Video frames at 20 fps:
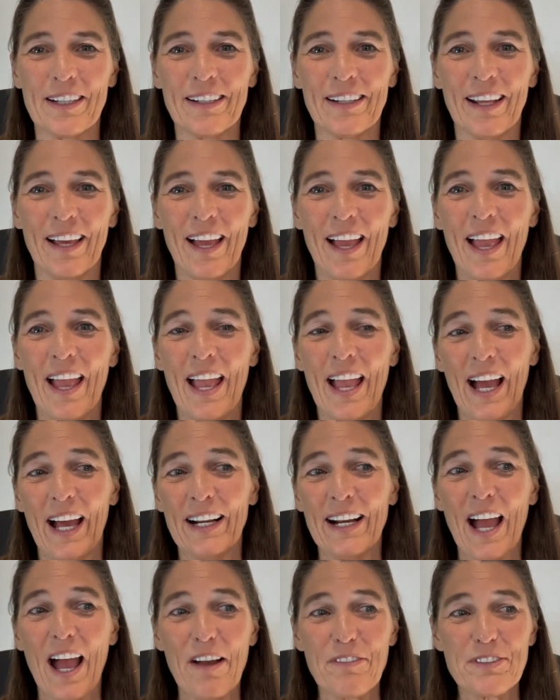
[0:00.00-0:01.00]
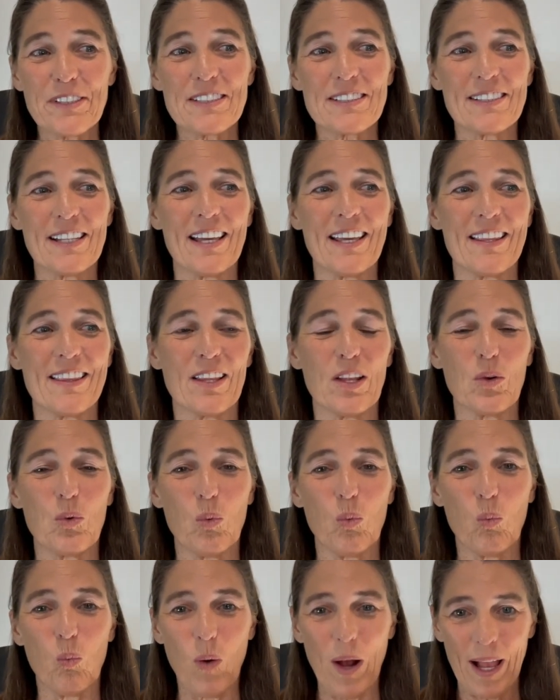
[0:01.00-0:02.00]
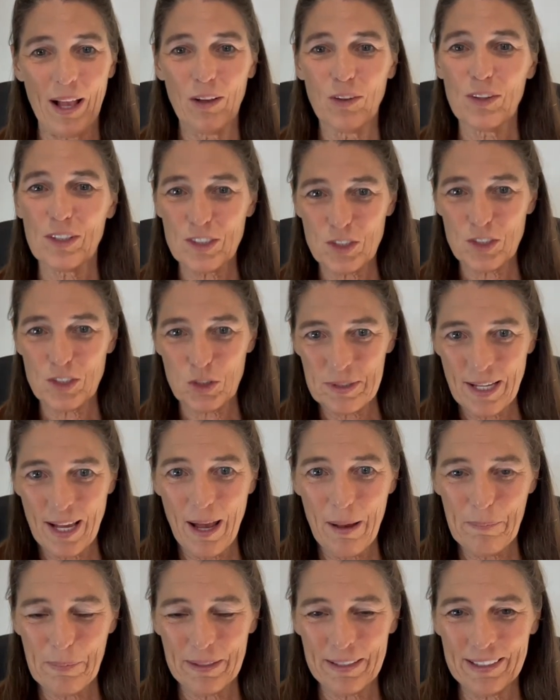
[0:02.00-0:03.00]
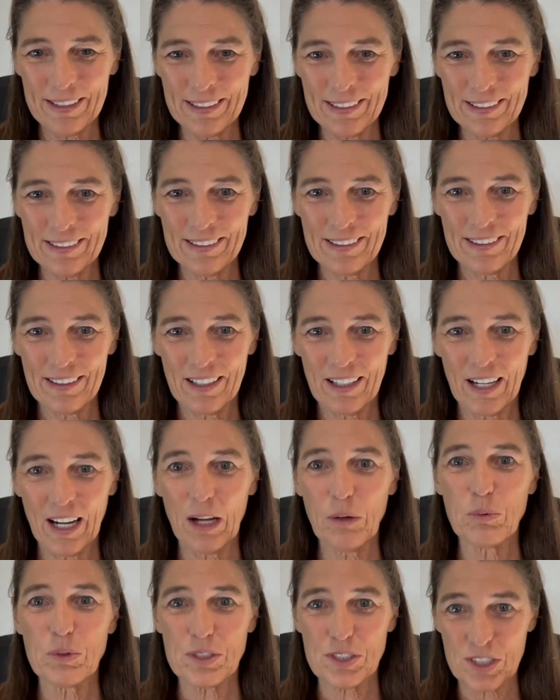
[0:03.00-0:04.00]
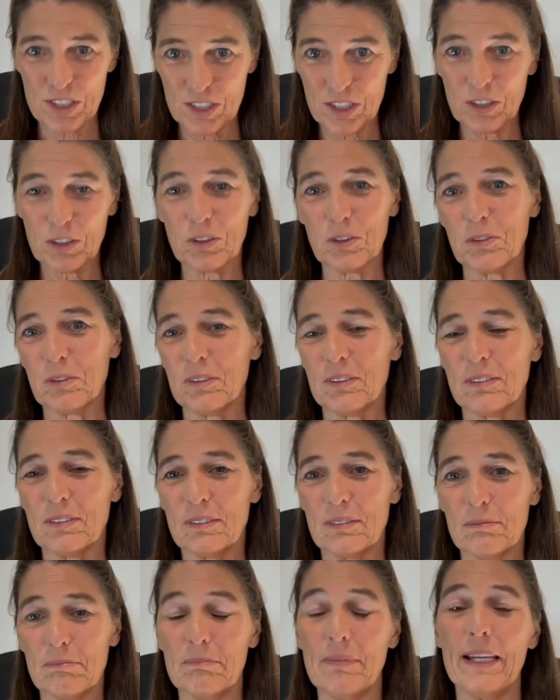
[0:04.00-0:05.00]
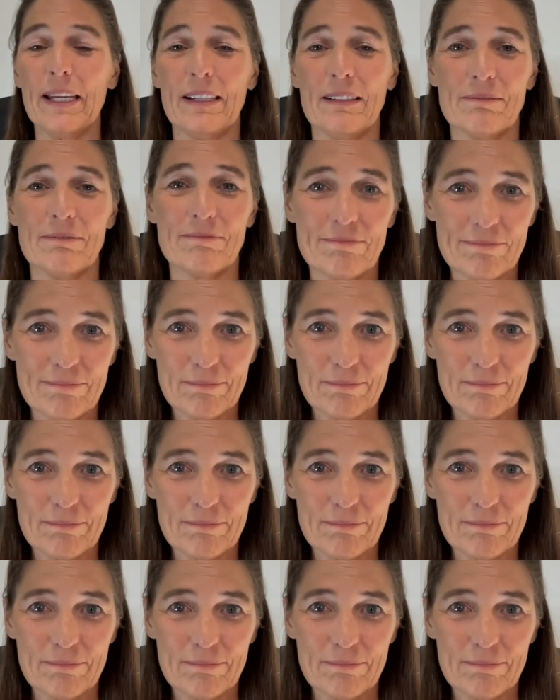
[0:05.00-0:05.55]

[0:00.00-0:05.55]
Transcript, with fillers: And, and I have to say that while this was happening, I was still me.